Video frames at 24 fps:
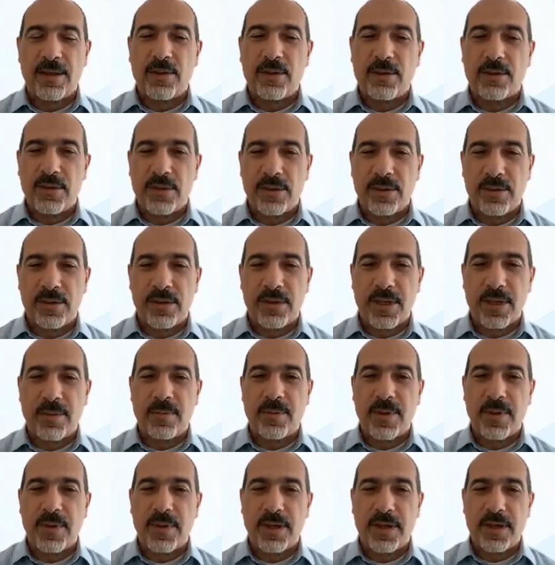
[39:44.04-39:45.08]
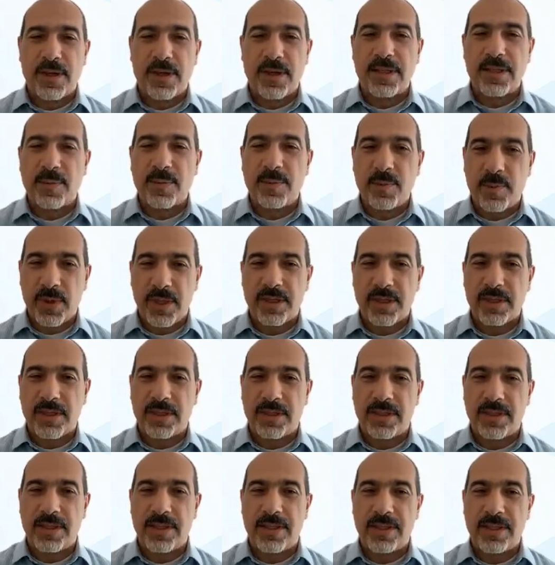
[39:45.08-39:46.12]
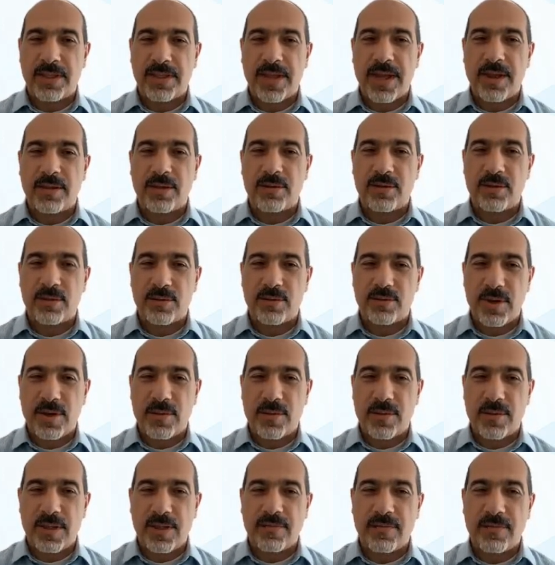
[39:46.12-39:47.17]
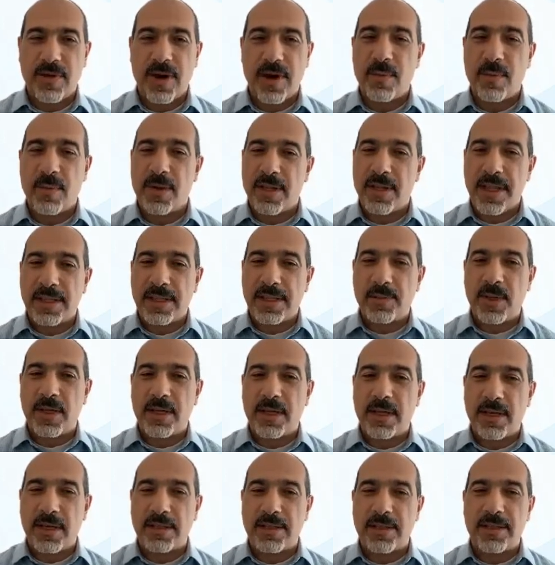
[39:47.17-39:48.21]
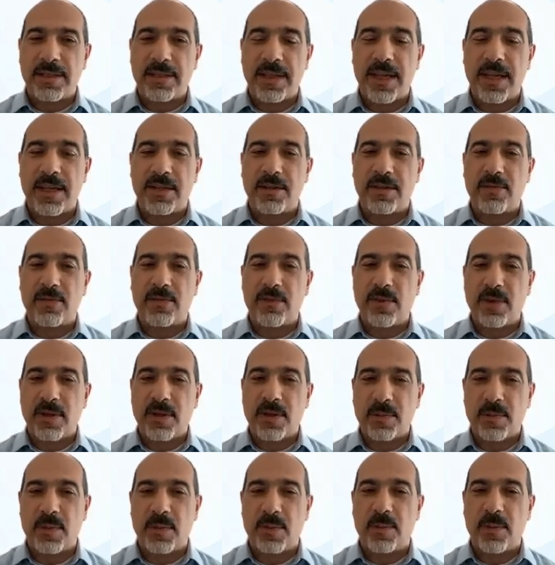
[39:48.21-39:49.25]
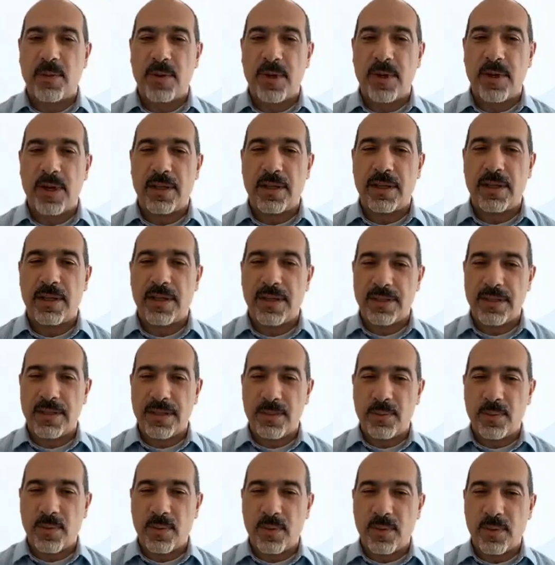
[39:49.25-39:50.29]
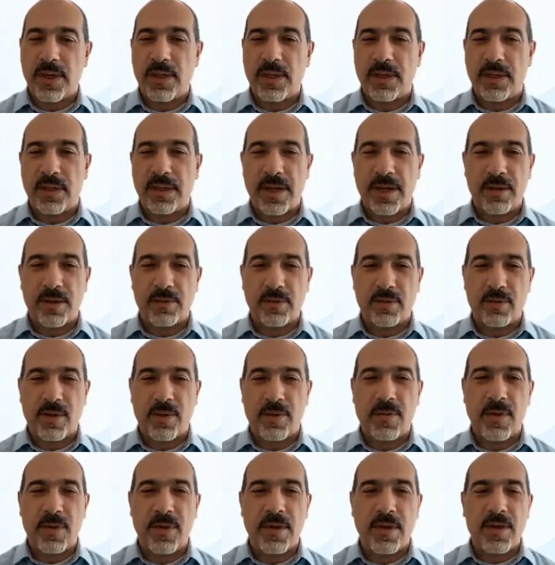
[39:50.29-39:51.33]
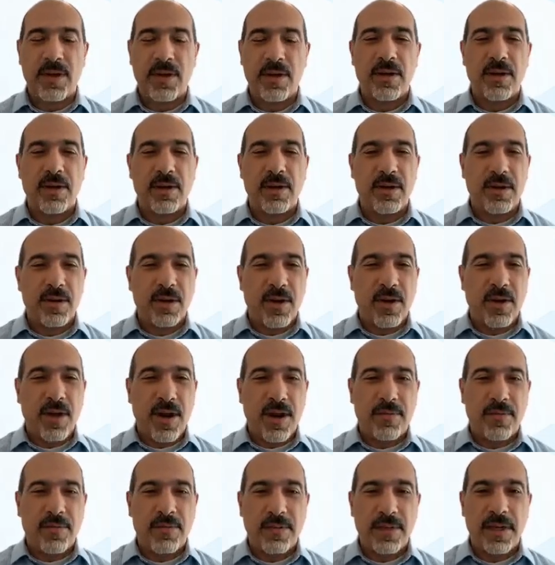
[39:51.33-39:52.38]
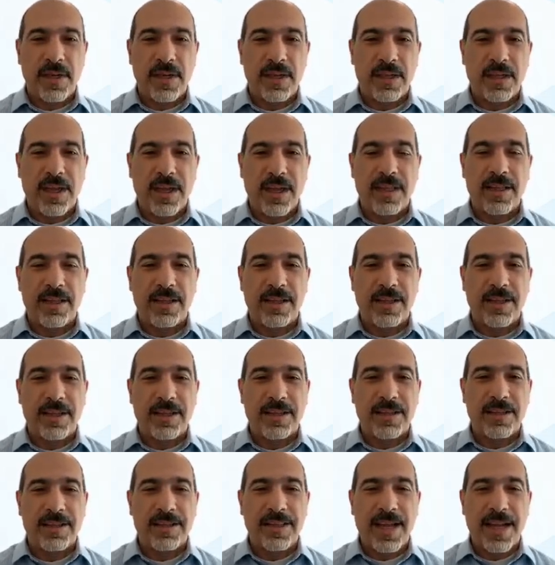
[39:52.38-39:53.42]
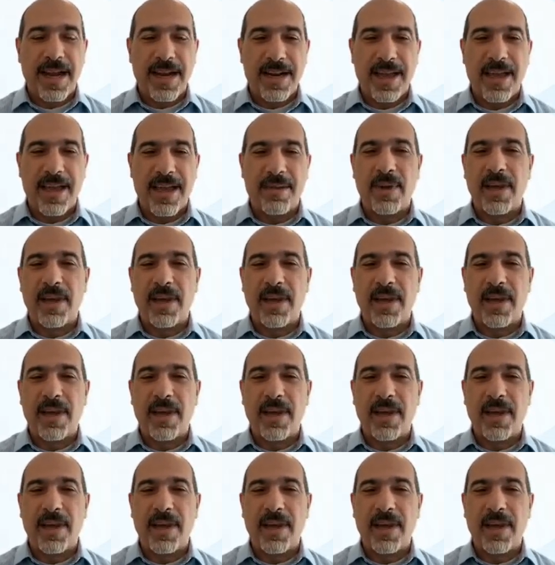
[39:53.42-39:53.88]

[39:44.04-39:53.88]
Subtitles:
to its PLC downstream in the environment. That's because the ZTNA enforcement point is deployed downstream, offering that dynamic